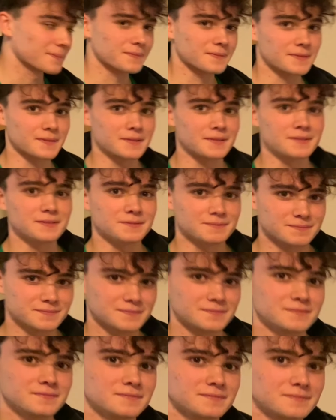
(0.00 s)
on now.
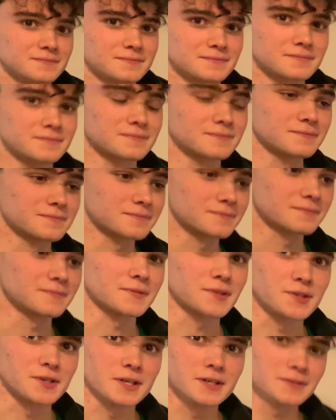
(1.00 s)
Uh,
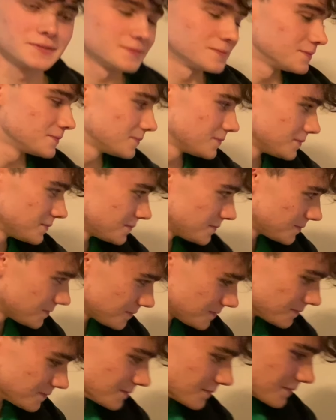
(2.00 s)
yeah.
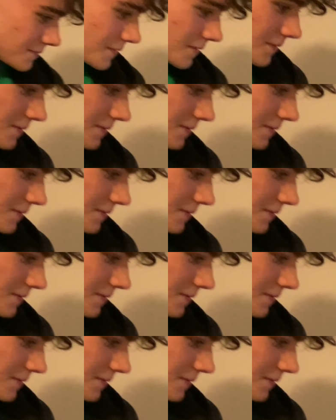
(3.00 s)
Antetokounmpo, best